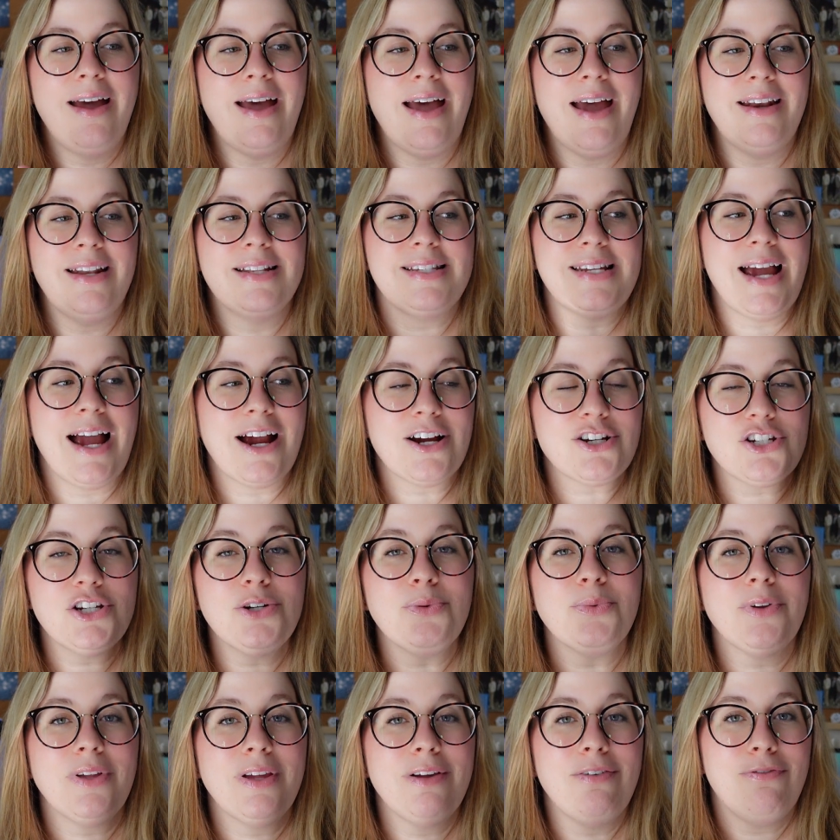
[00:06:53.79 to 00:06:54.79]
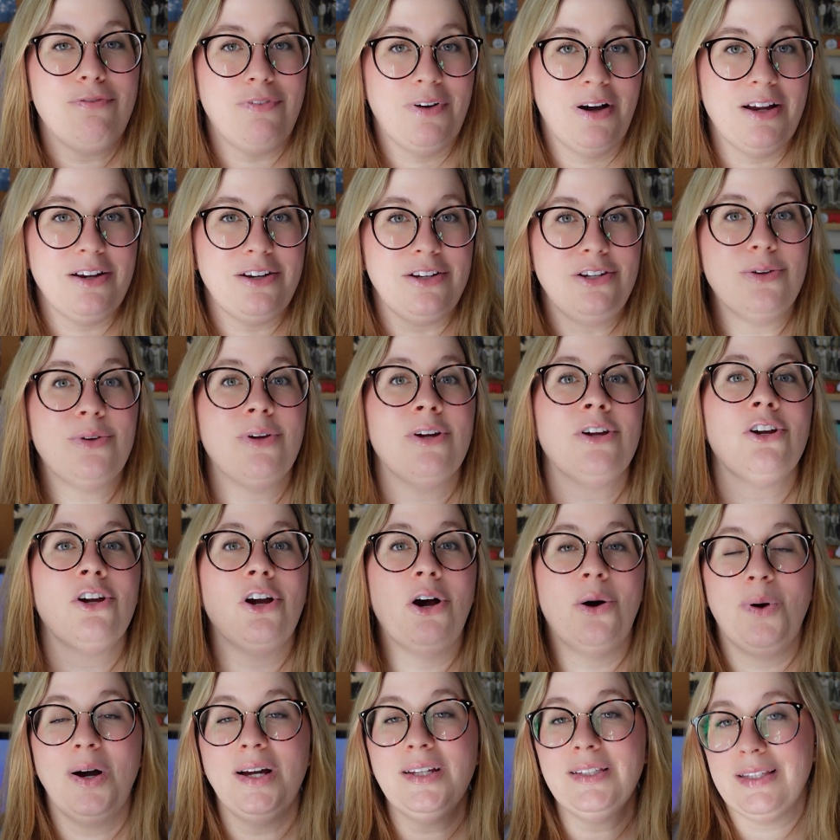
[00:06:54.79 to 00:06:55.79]
And it's actually really fun. You can
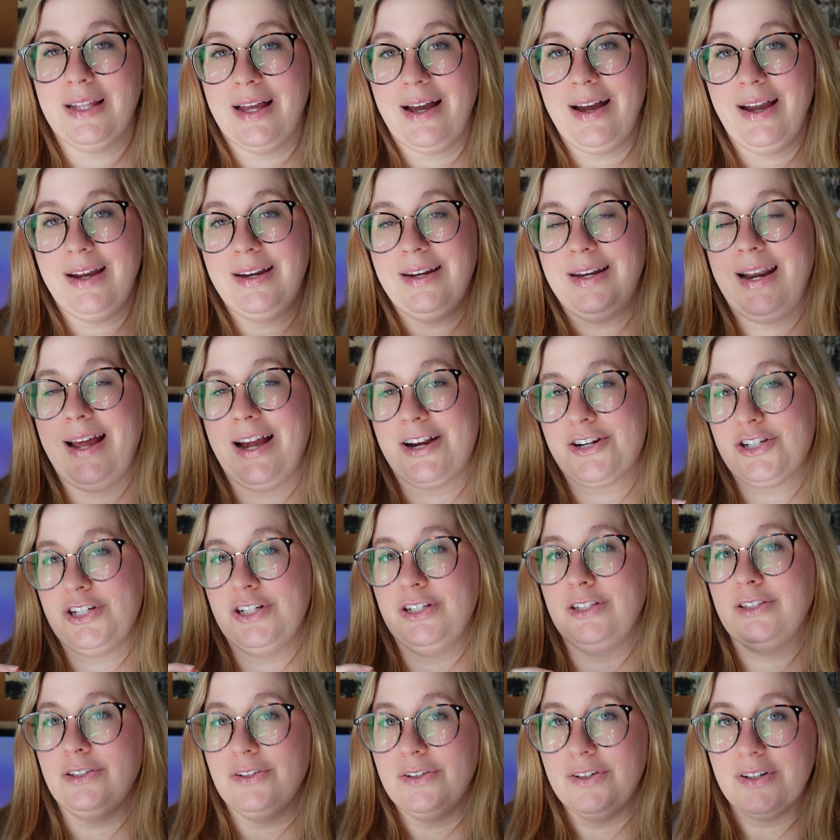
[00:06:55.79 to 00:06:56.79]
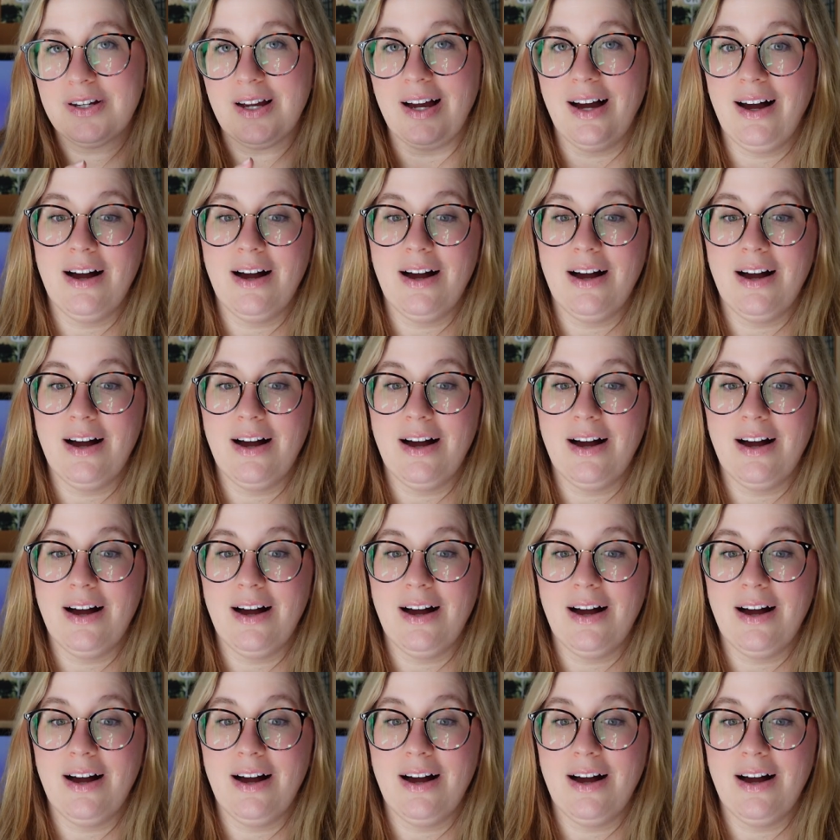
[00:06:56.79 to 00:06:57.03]
go online and actually look